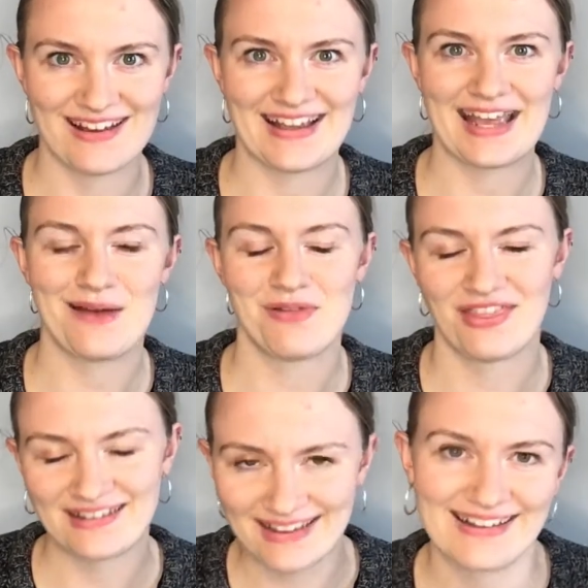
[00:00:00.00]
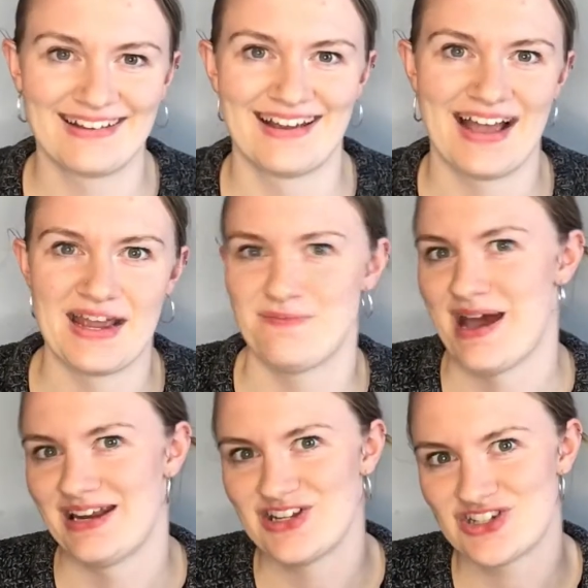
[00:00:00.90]
I kept thinking I'd
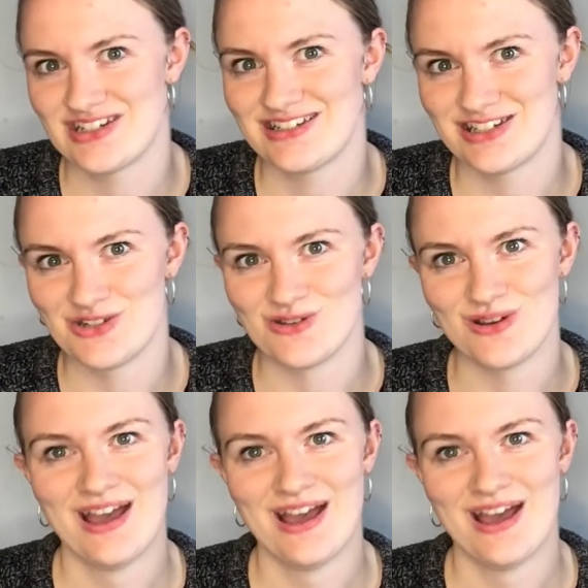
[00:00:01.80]
managed to do